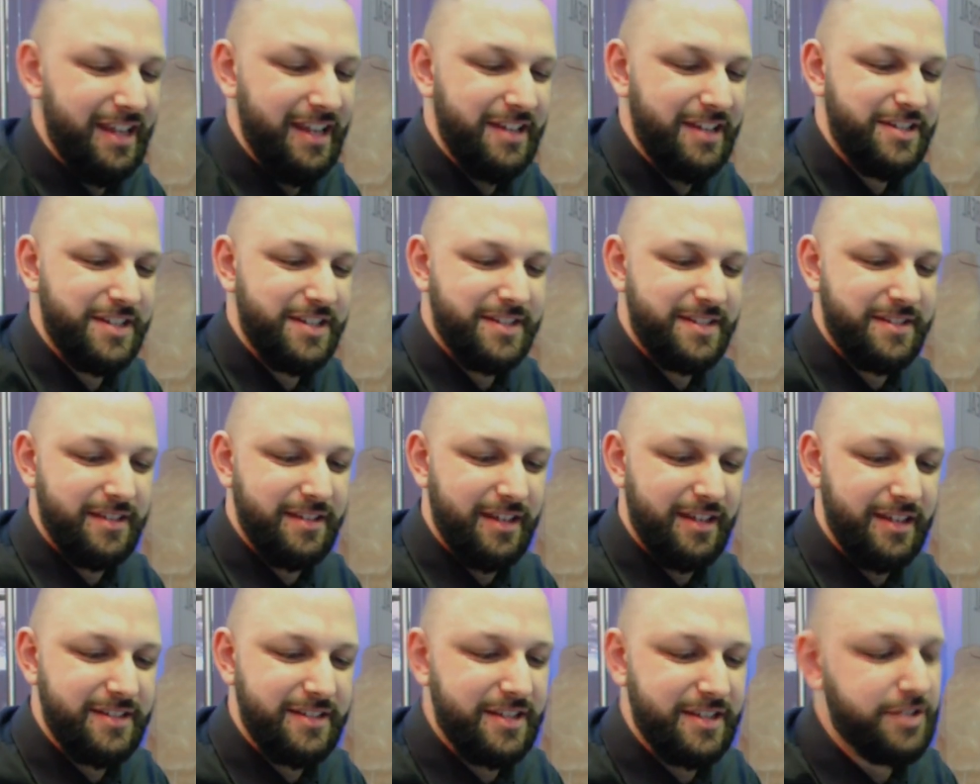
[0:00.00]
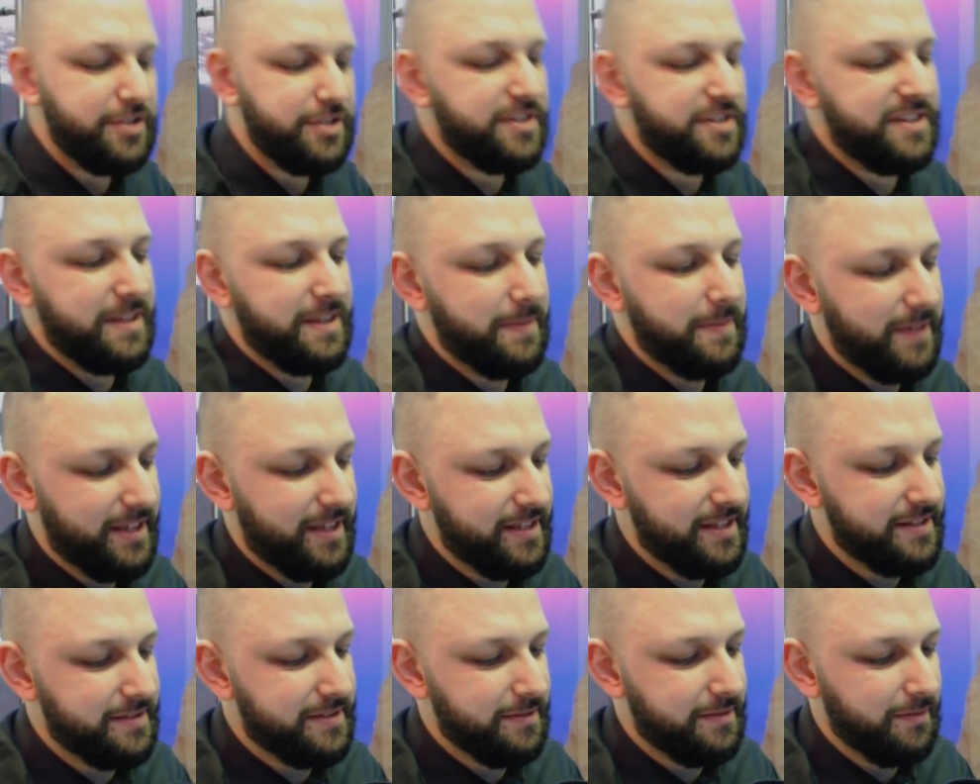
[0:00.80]
it's interesting
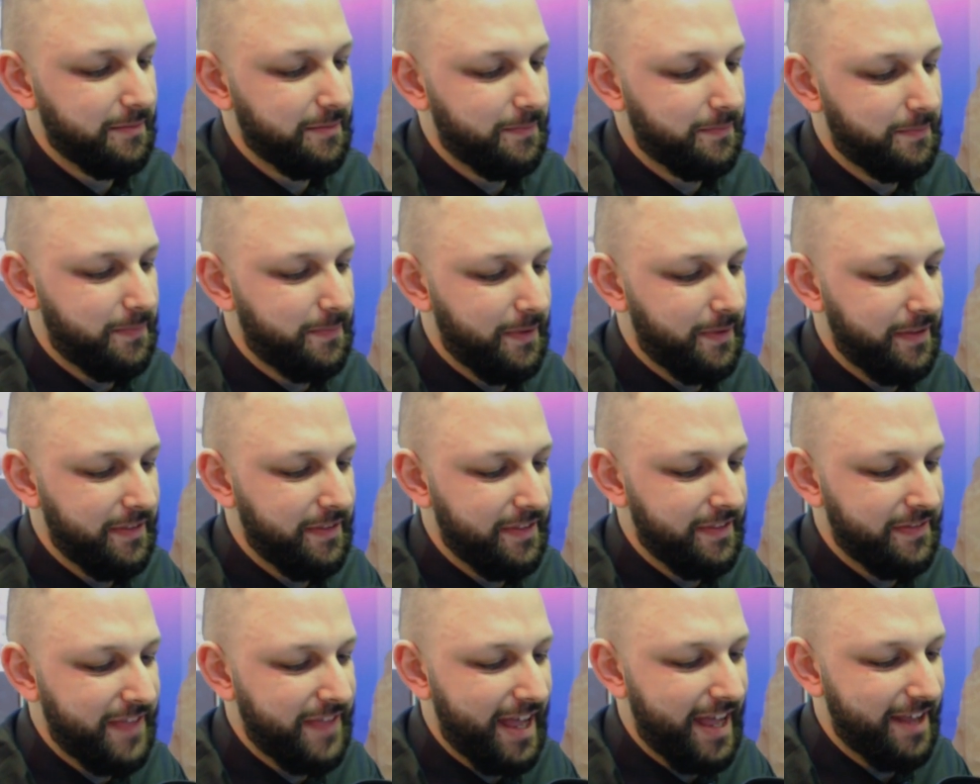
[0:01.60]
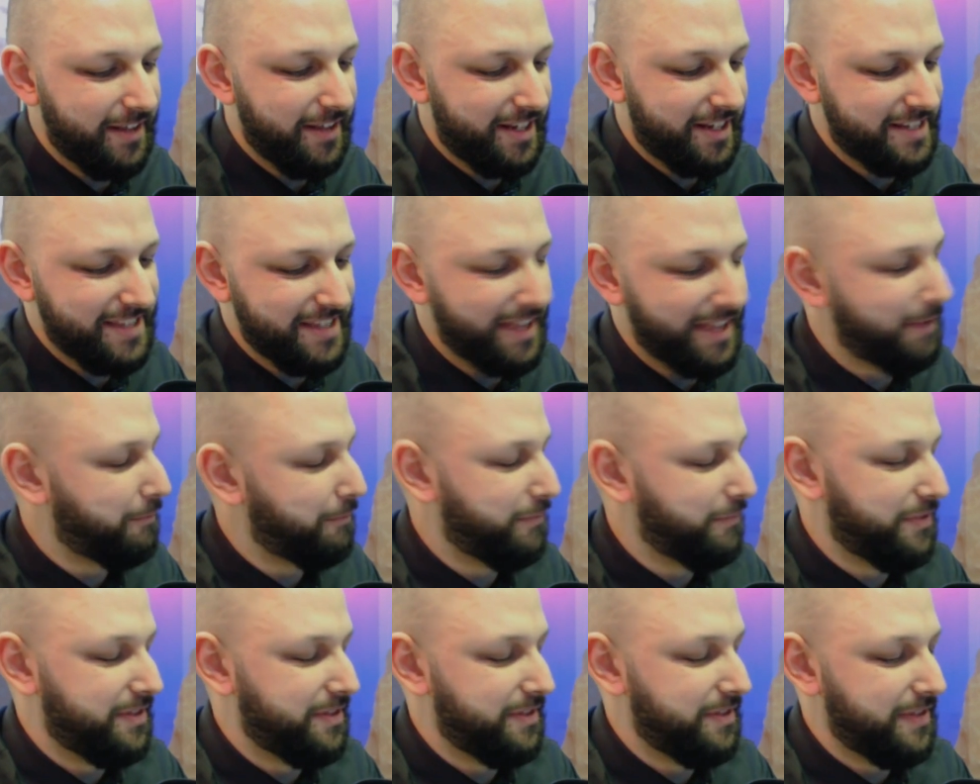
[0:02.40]
because
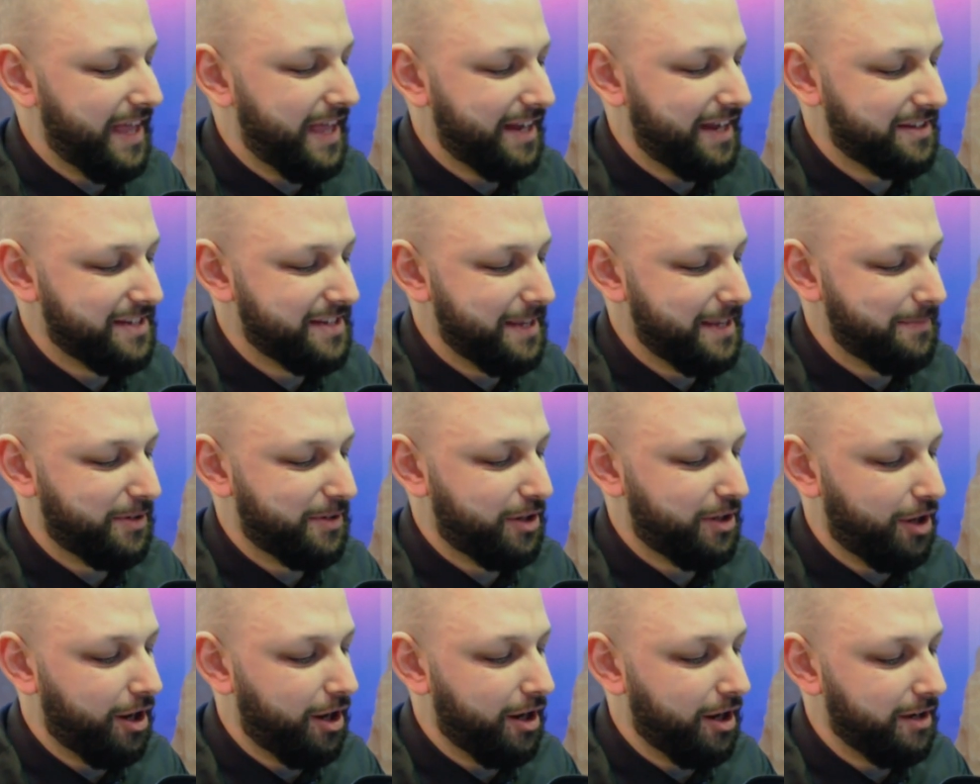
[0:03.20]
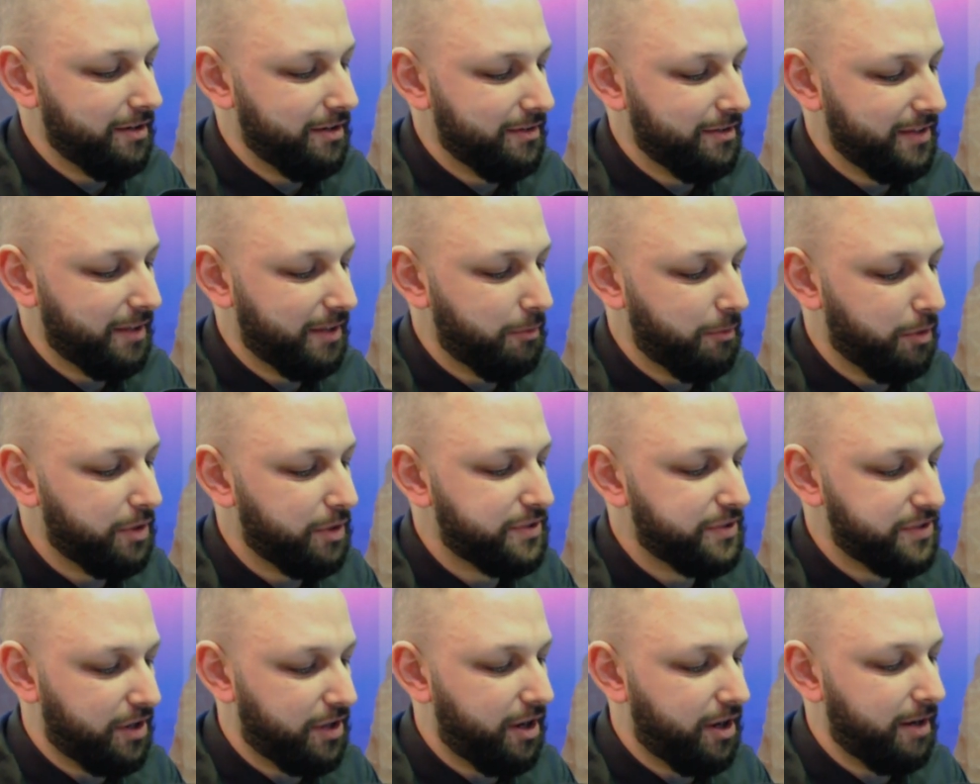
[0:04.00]
that type of card, like
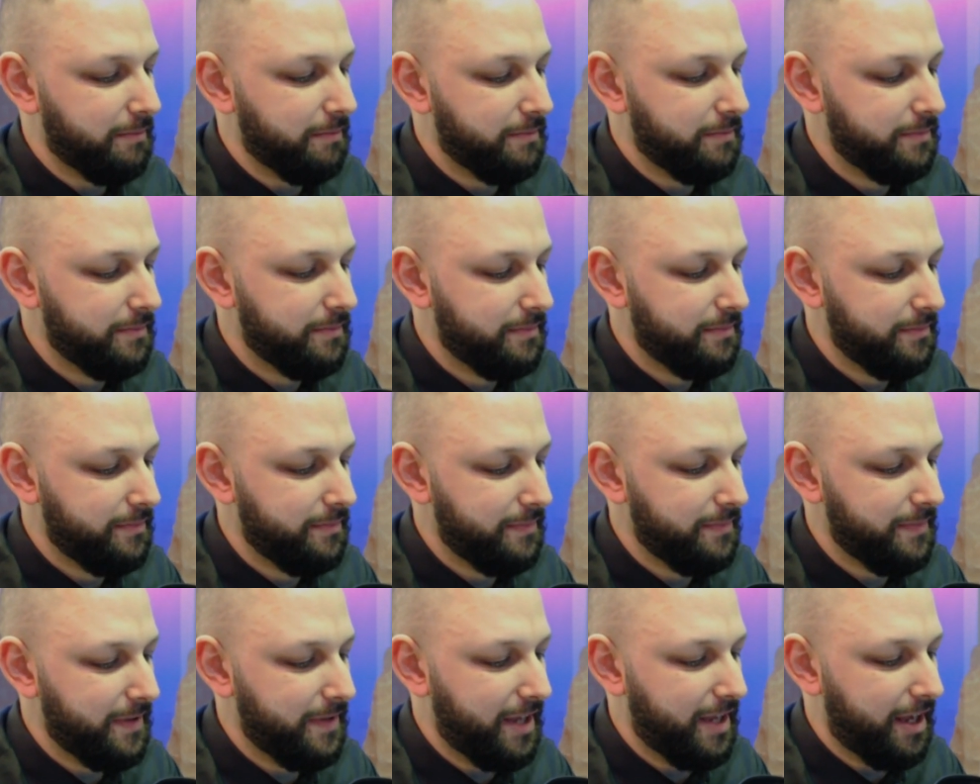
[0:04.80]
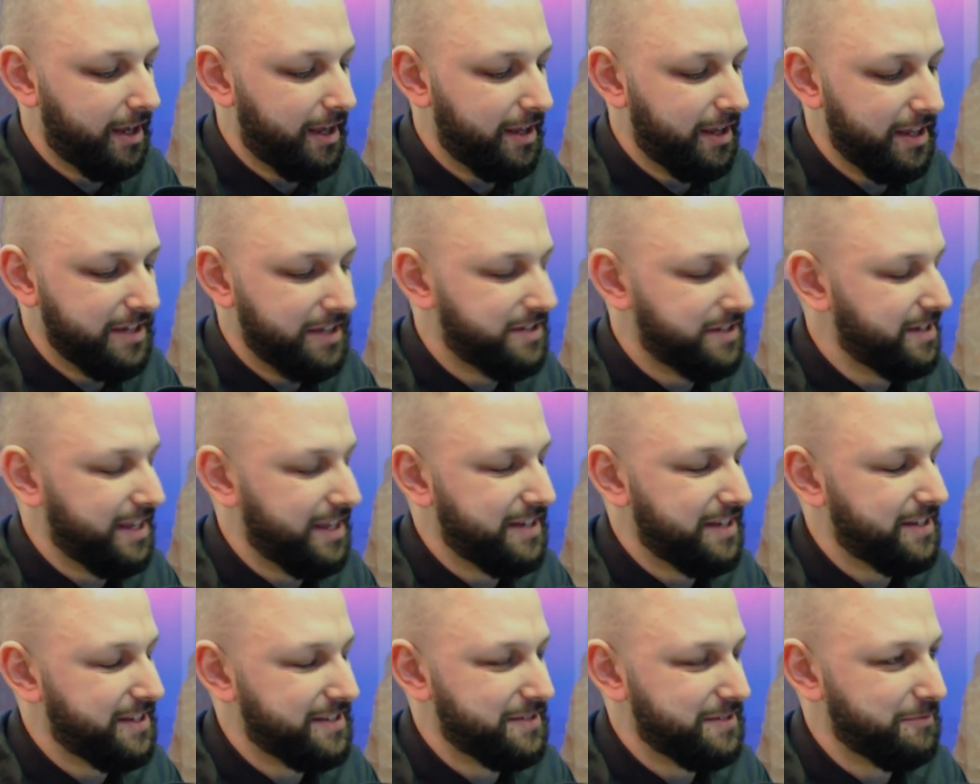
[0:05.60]
World Dom,
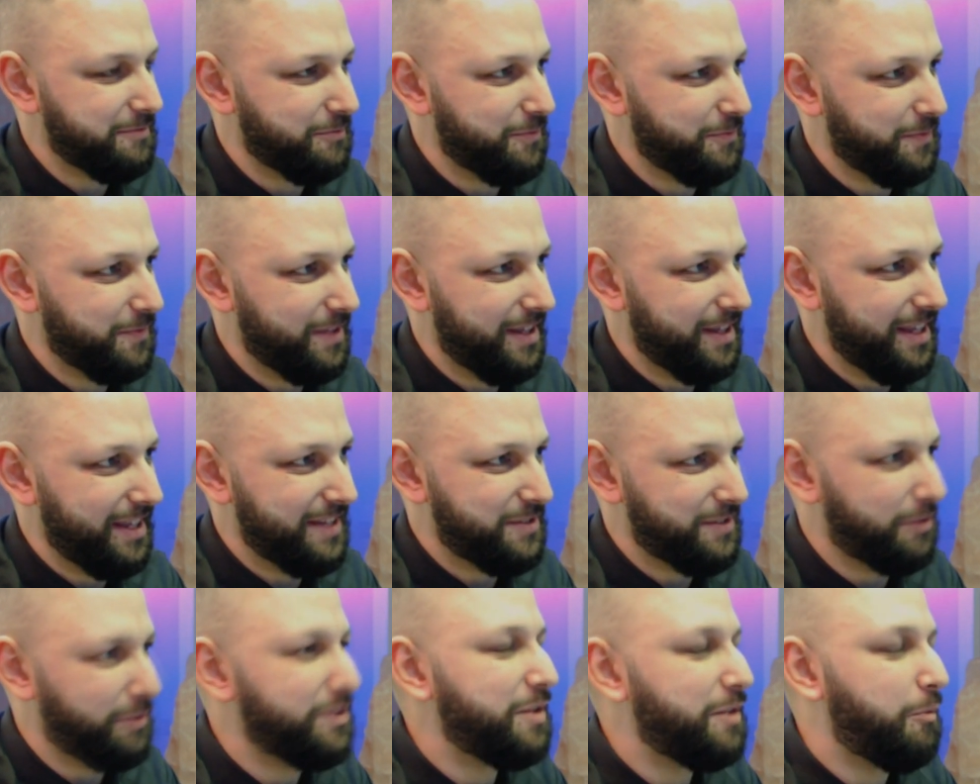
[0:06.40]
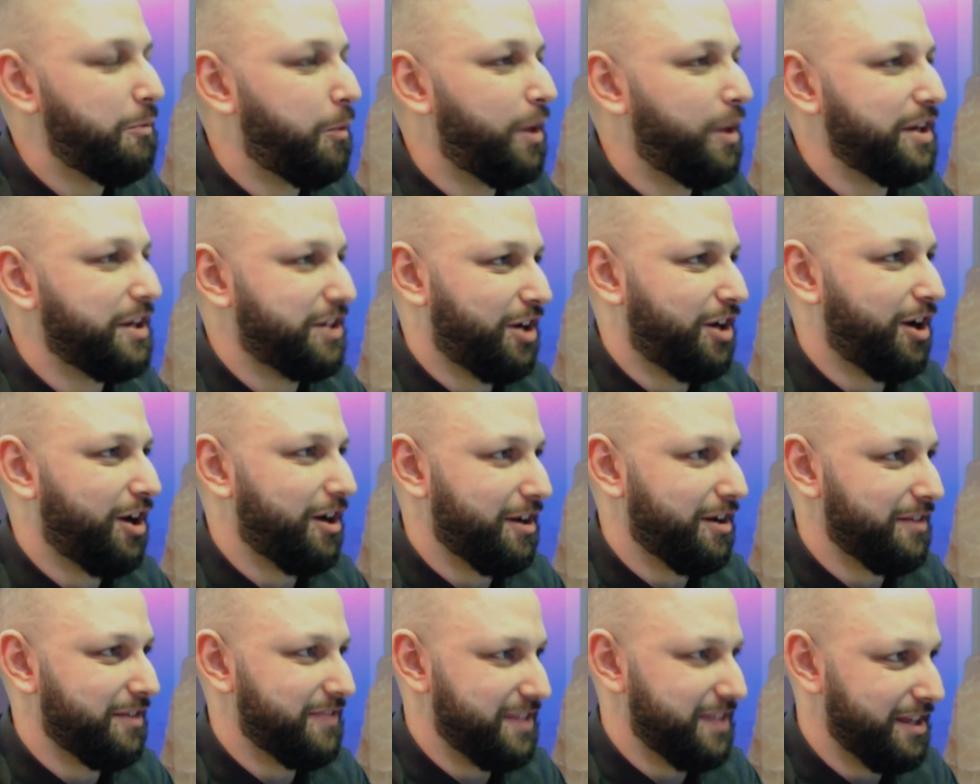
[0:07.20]
it doesn't it's only one
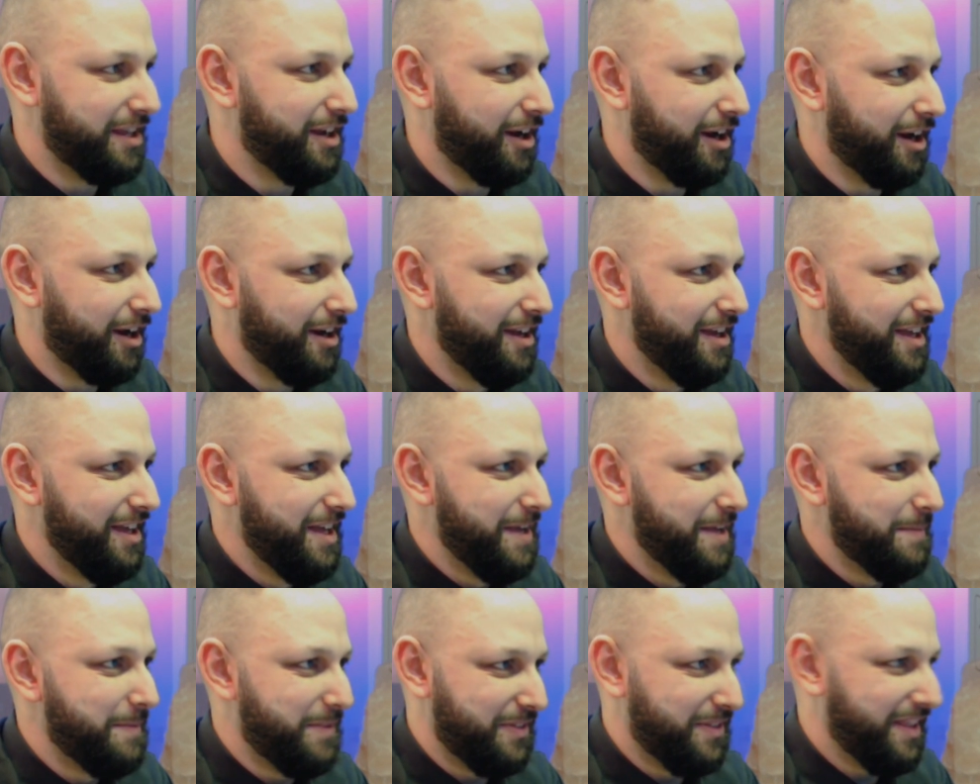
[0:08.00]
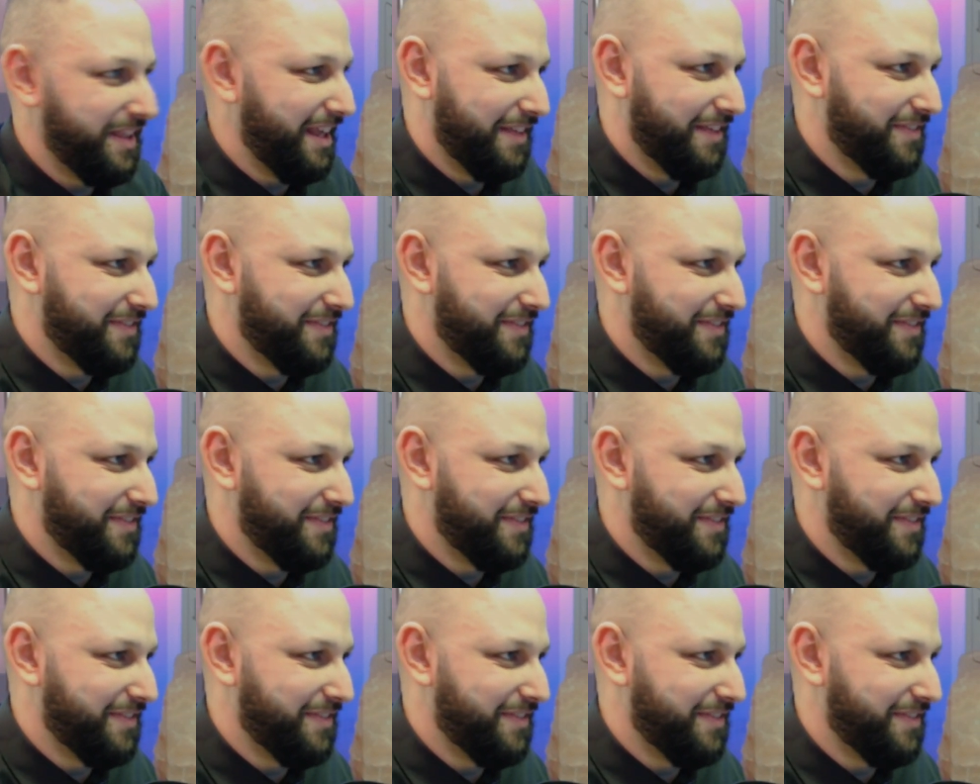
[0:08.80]
card of the year. But